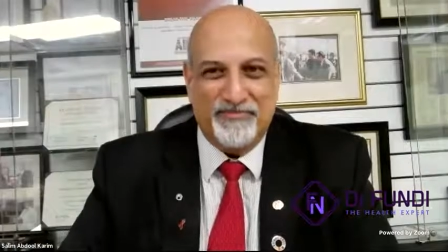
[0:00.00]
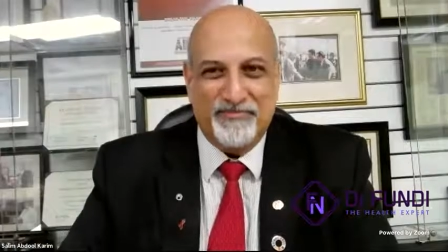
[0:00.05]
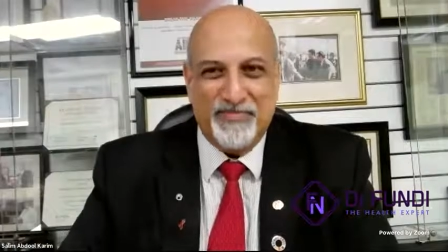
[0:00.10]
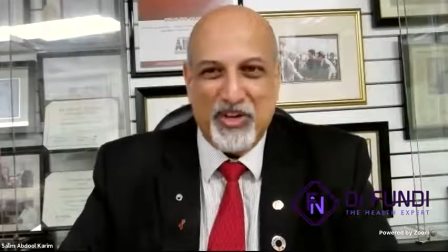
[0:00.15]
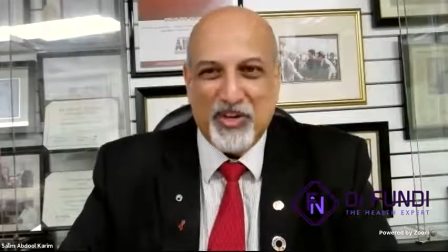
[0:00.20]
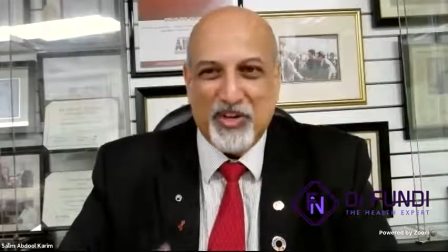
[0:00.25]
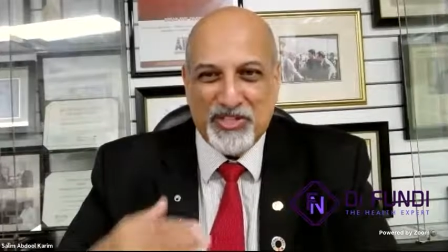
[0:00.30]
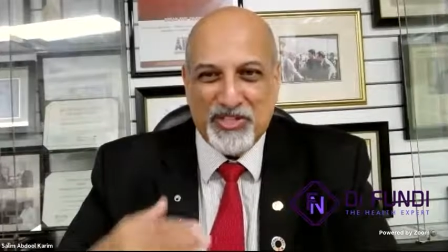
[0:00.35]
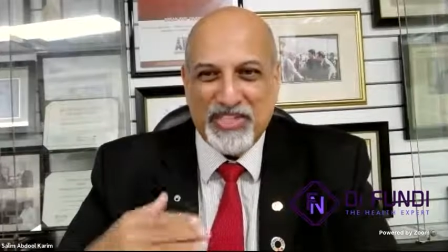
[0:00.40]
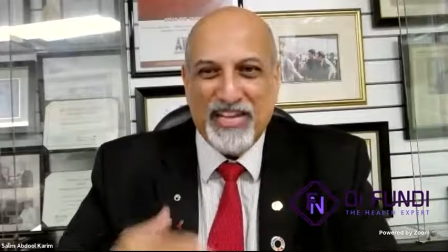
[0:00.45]

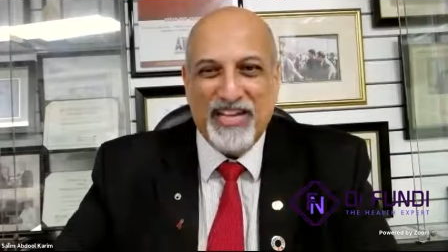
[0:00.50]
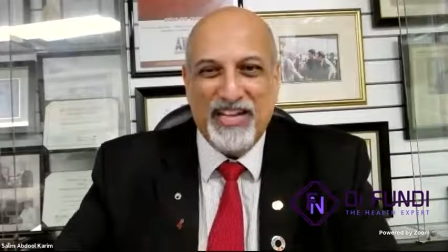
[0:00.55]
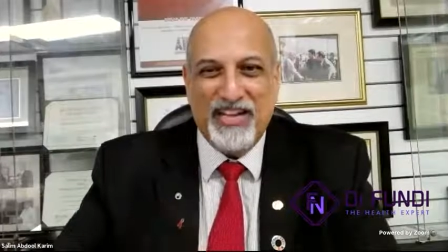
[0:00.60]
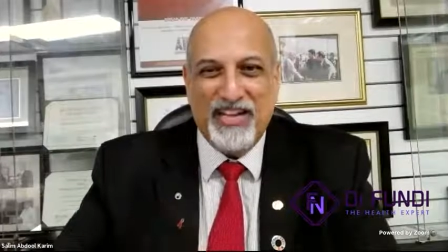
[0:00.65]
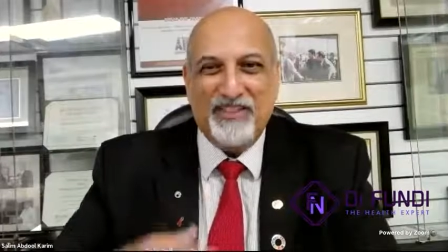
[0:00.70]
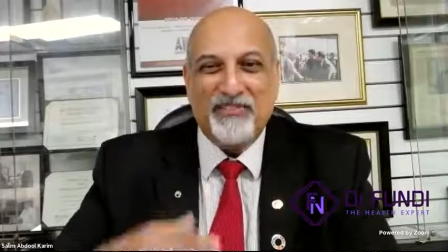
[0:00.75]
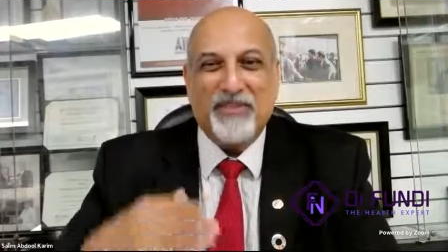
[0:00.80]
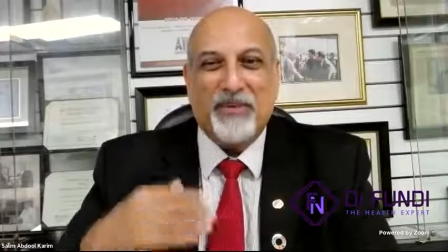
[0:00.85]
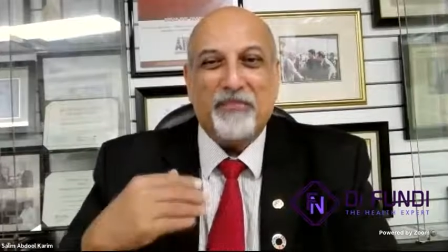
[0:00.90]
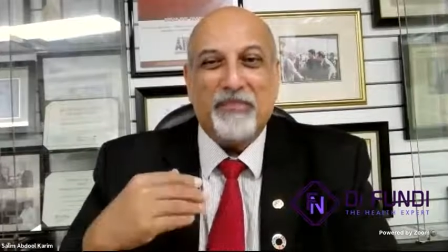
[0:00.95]
Because
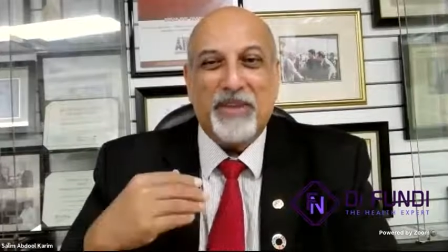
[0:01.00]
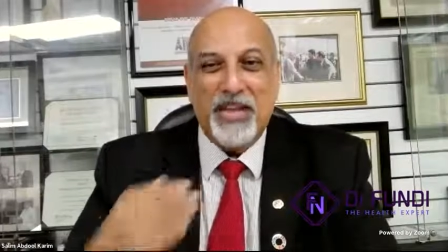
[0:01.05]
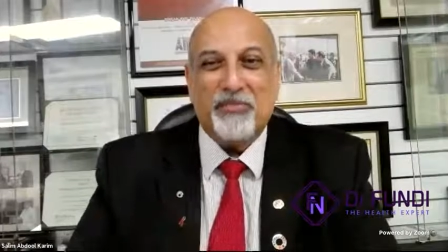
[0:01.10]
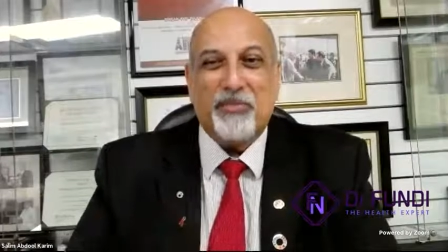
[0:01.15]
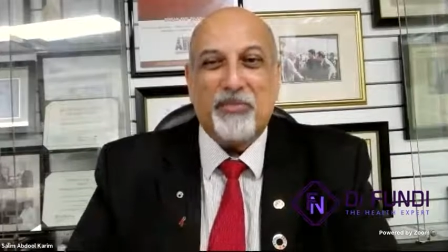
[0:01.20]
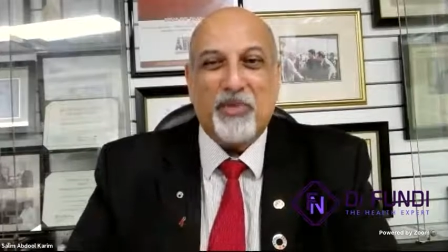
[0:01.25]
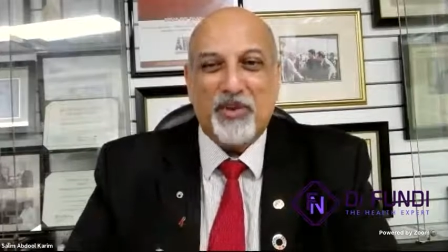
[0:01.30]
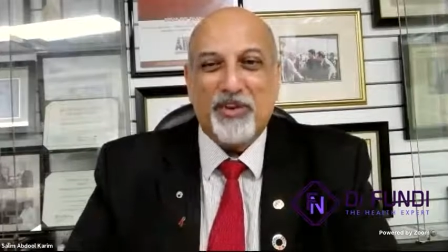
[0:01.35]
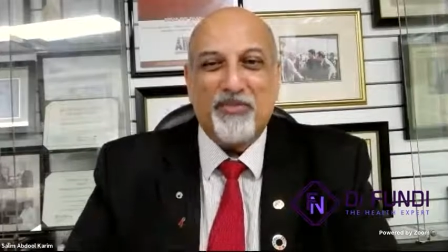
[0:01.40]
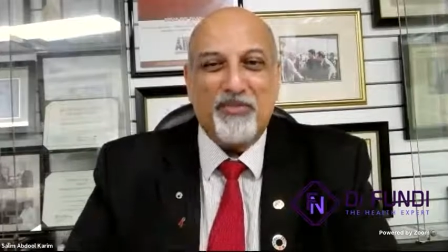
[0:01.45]
from
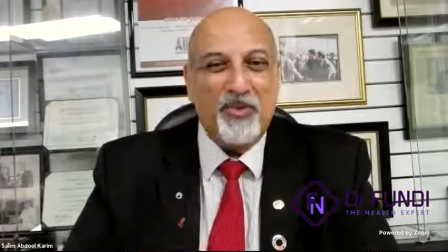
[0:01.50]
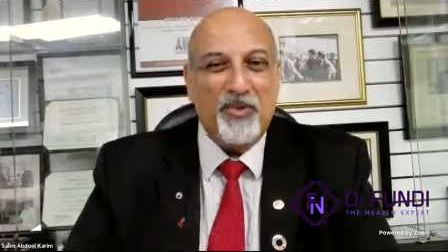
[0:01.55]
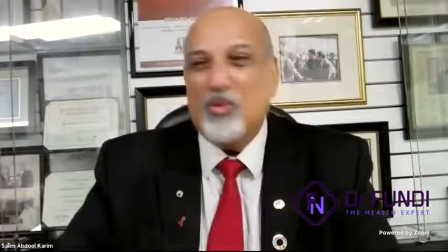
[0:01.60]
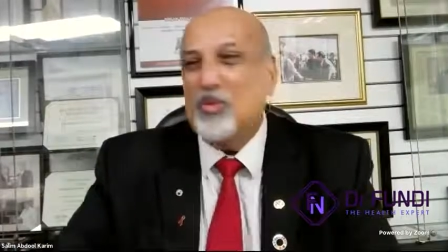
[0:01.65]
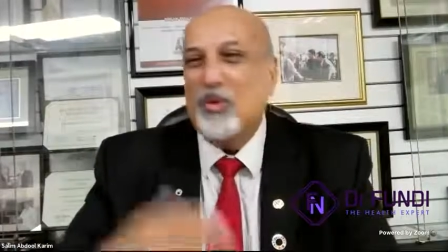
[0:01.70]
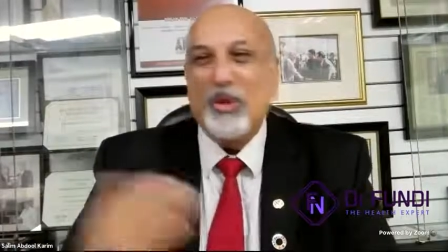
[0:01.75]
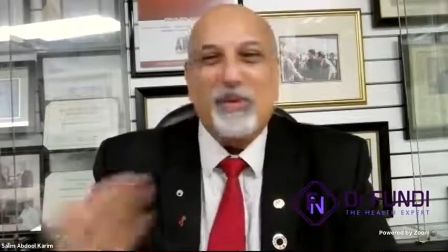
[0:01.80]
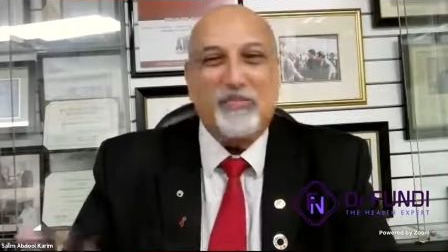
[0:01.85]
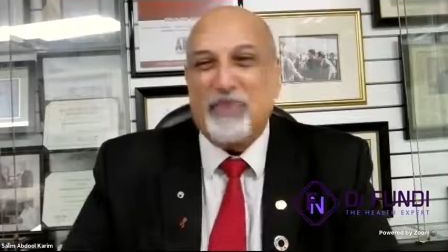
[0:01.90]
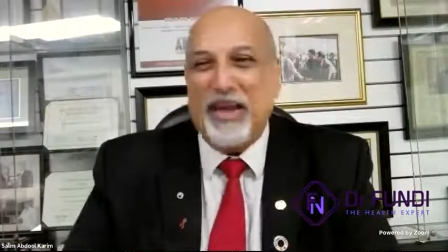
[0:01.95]
their point of
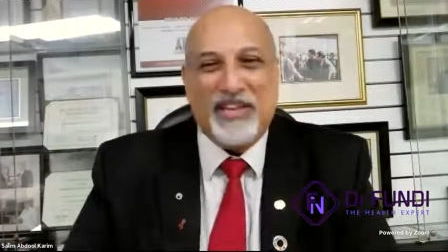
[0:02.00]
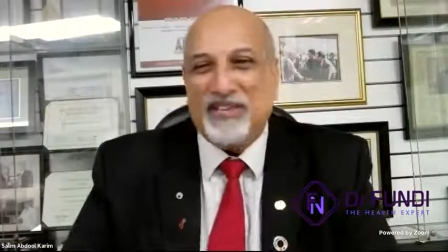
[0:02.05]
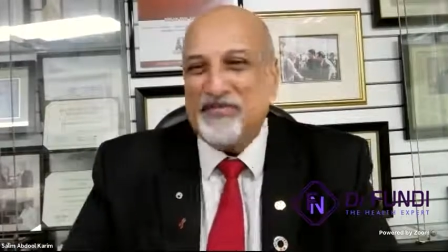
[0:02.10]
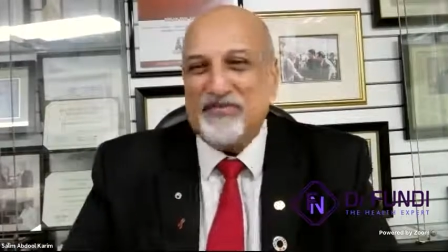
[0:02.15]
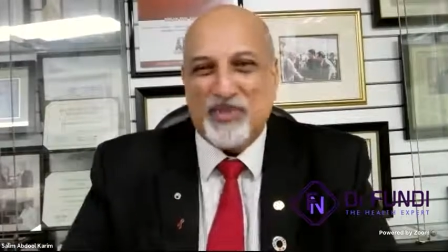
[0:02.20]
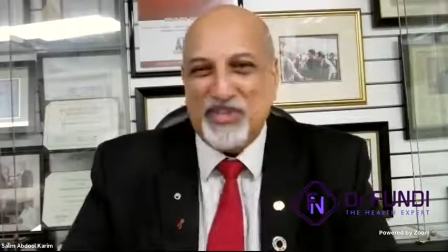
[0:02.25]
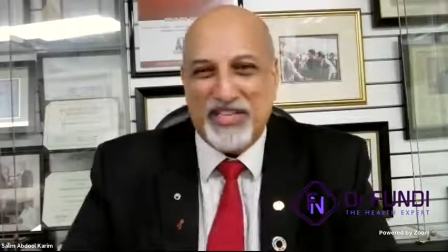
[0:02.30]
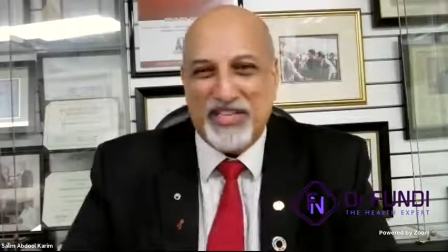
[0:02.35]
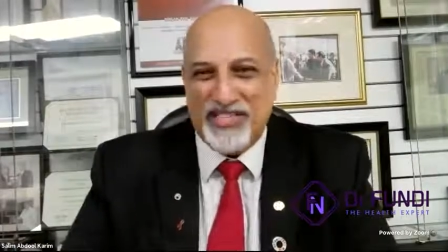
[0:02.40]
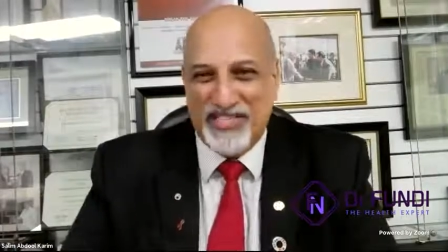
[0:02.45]
view, we
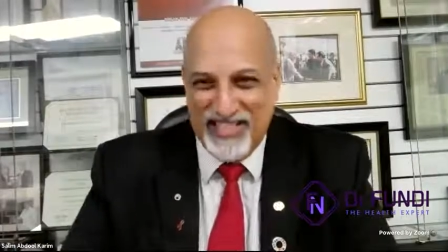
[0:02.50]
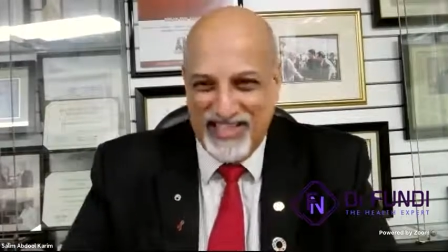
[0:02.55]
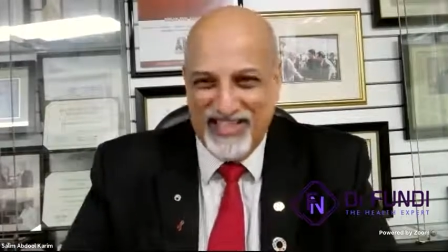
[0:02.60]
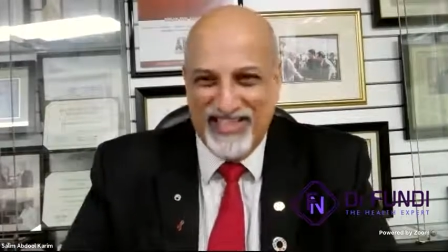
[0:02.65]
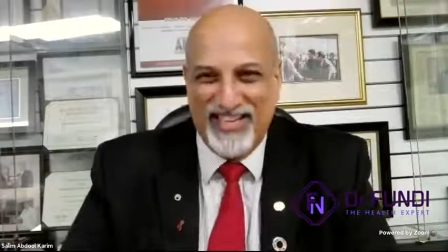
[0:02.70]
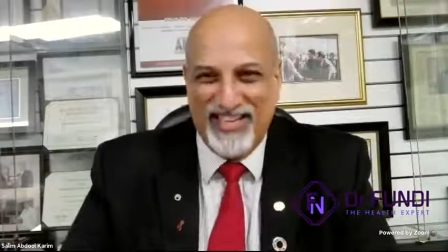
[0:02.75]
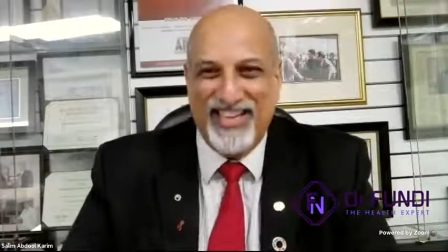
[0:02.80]
paid for this.